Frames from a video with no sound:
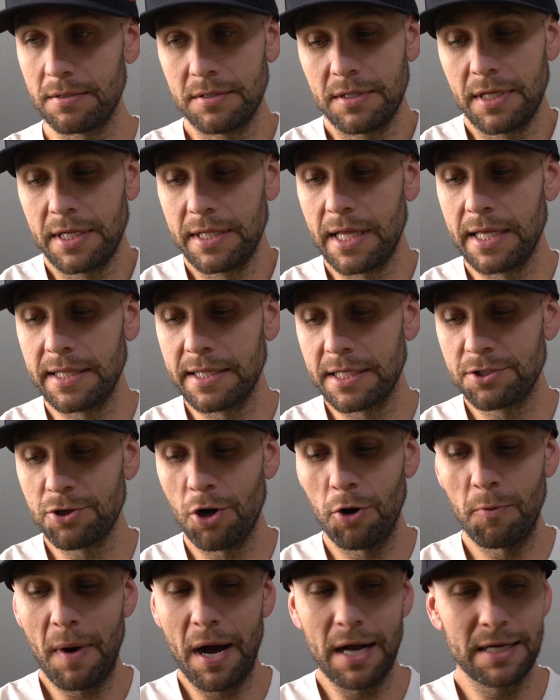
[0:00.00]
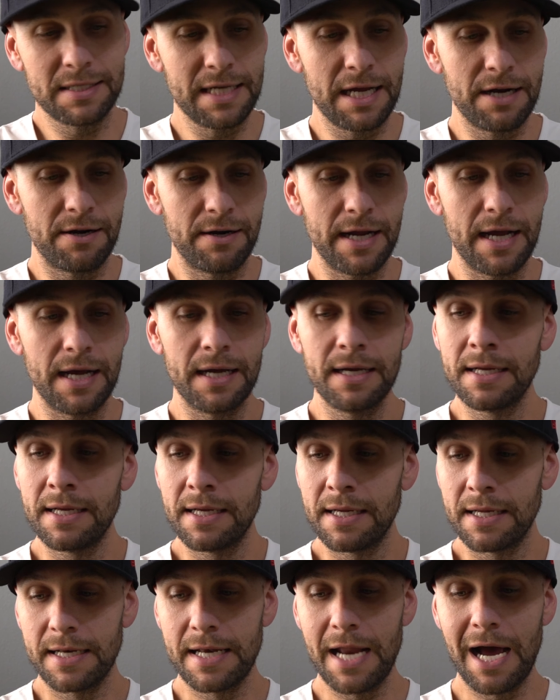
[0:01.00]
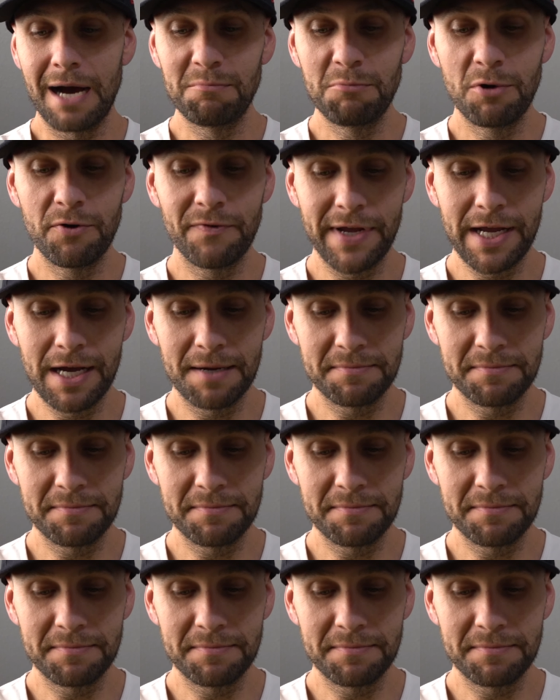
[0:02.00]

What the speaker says: in the toe box area. Now moving